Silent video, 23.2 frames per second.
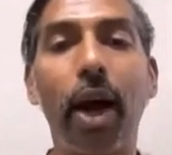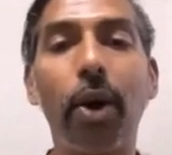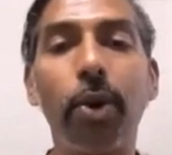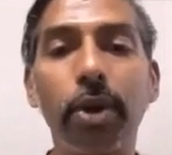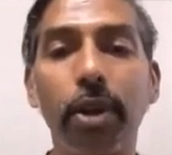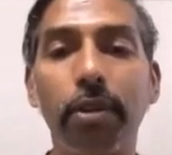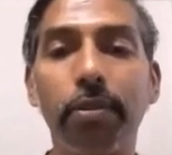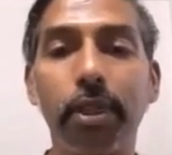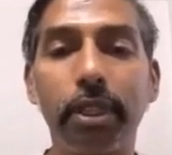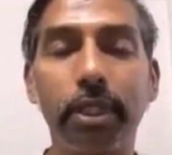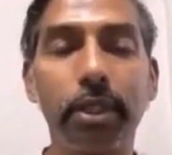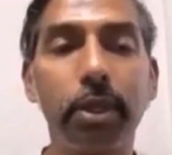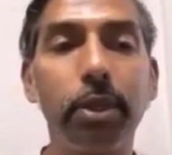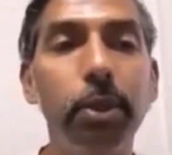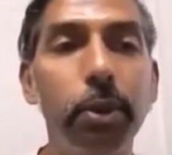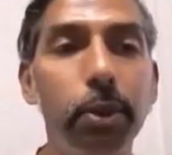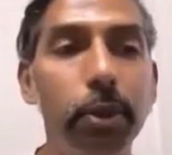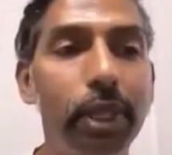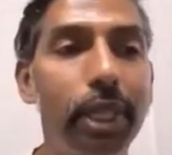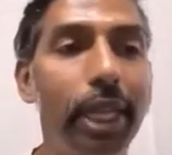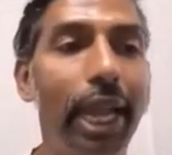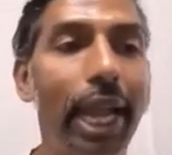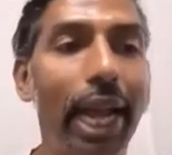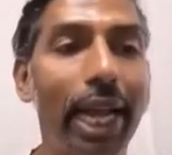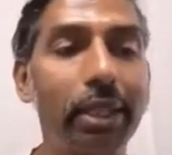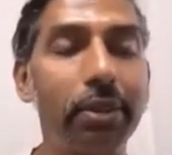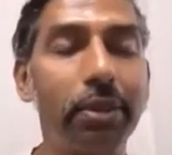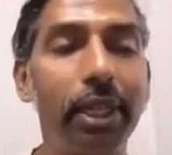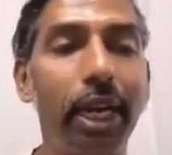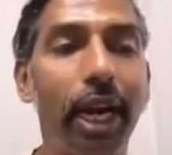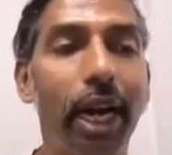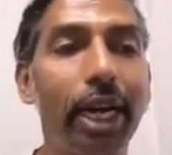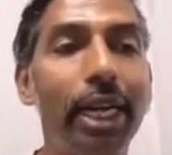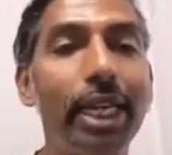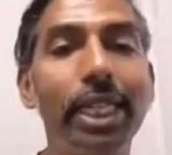time they are out of the school,
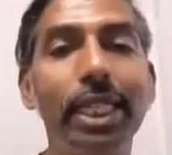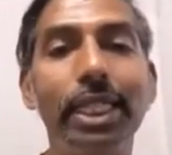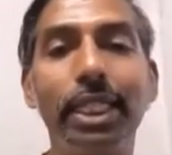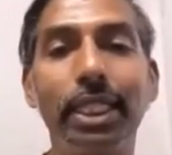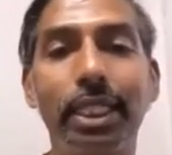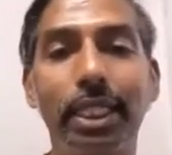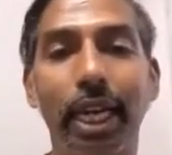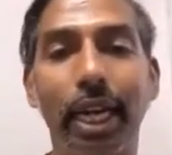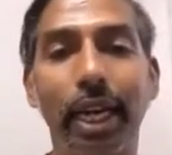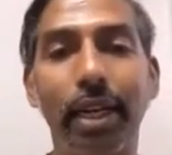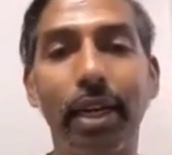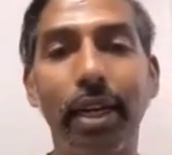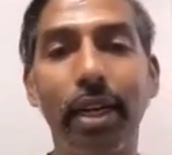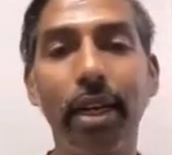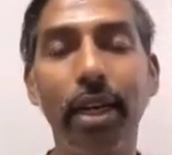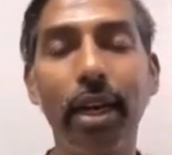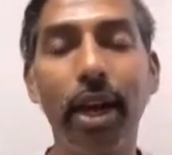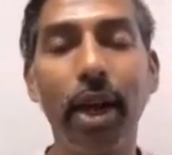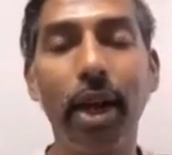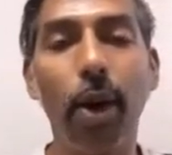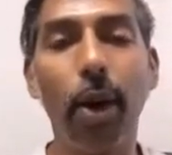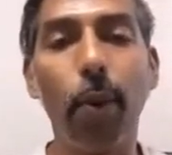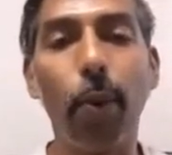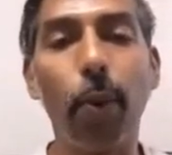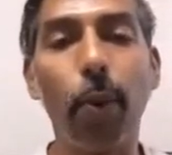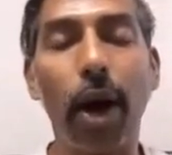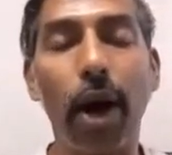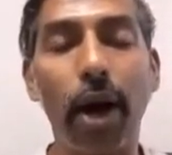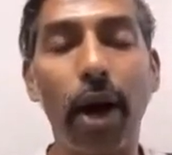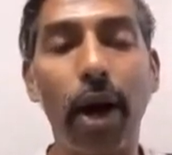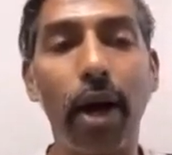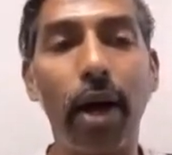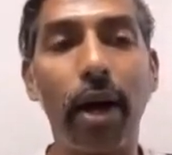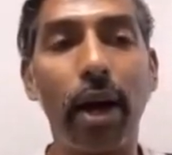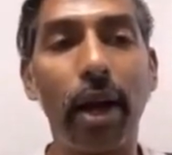they actually understand
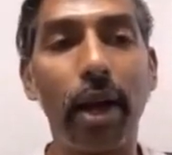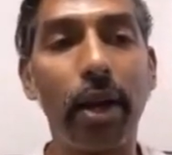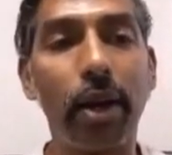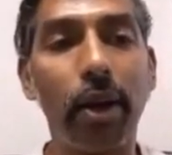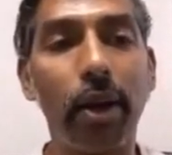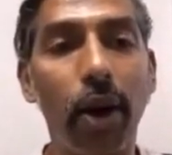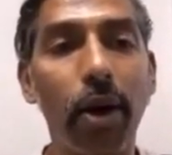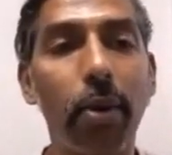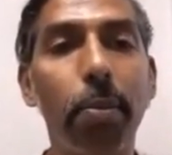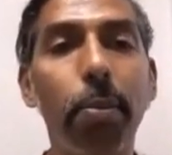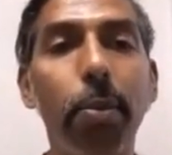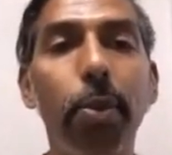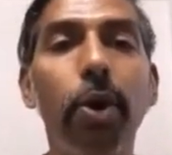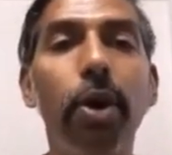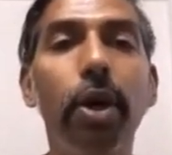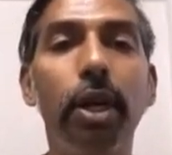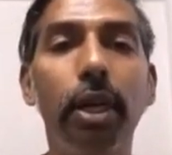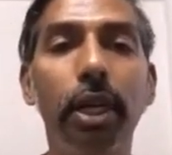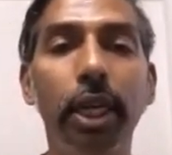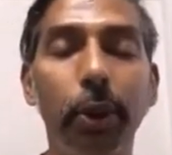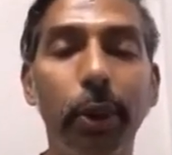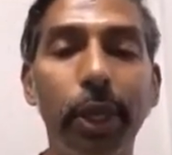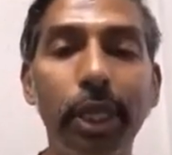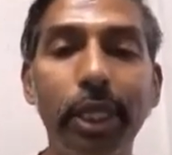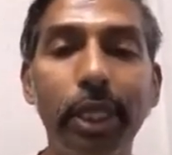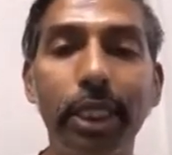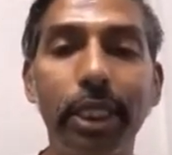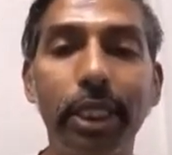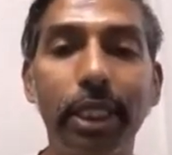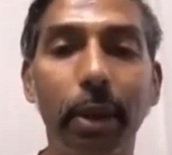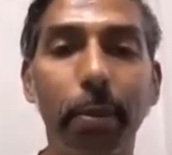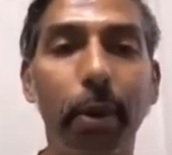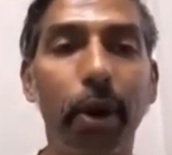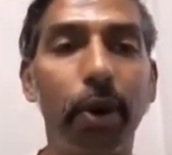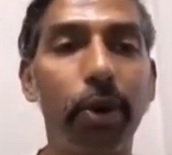a lot more
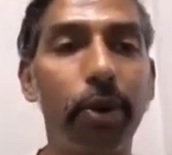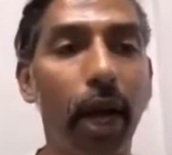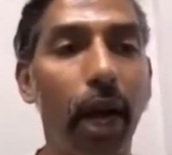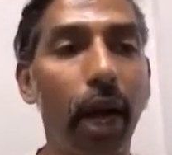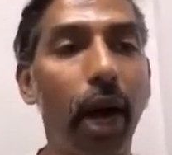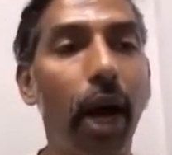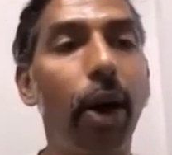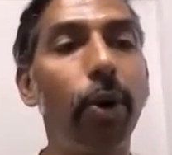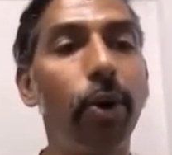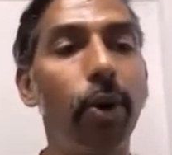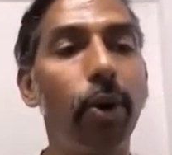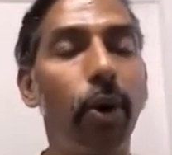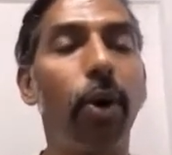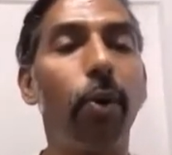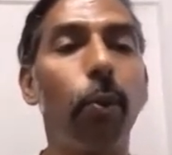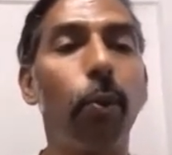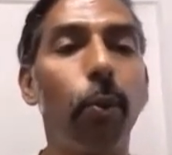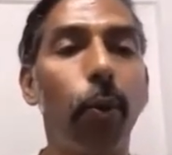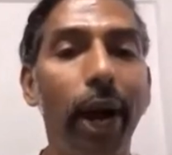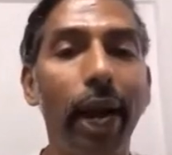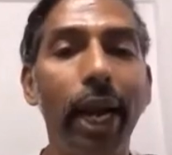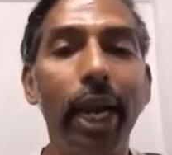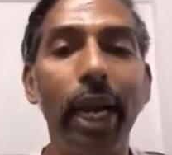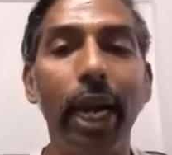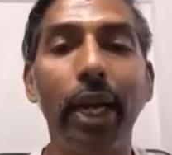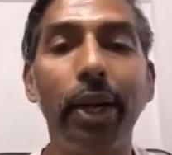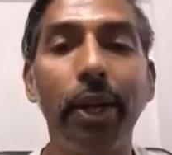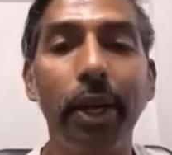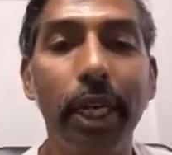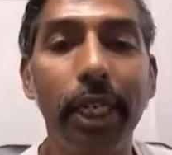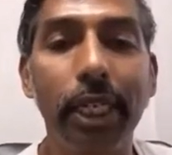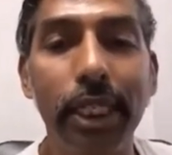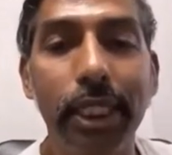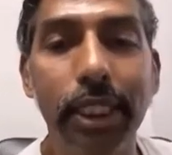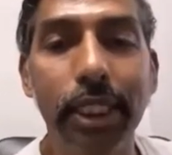nuances about how or
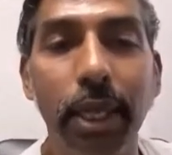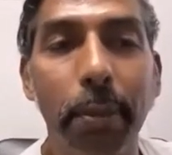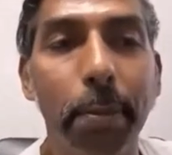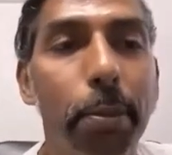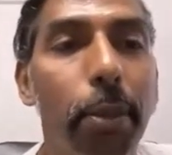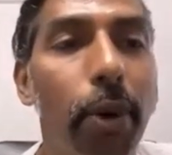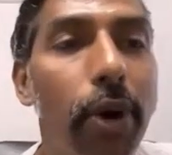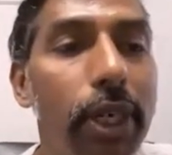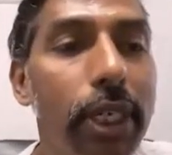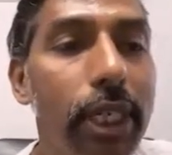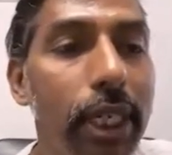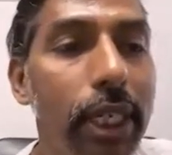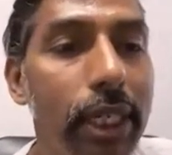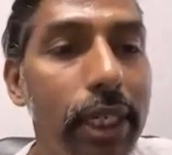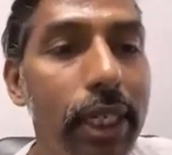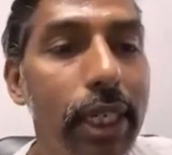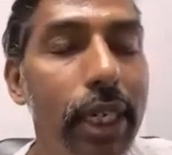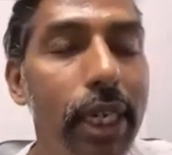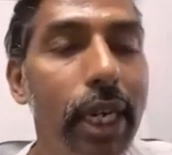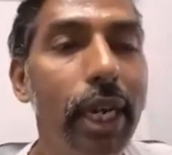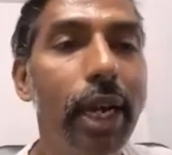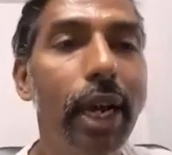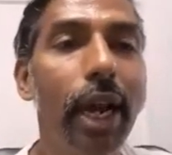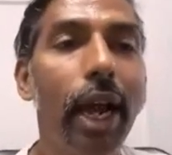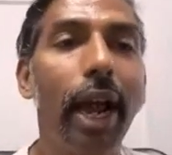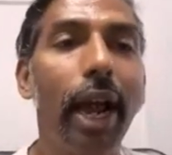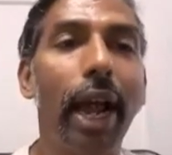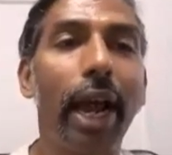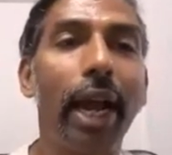why education is important,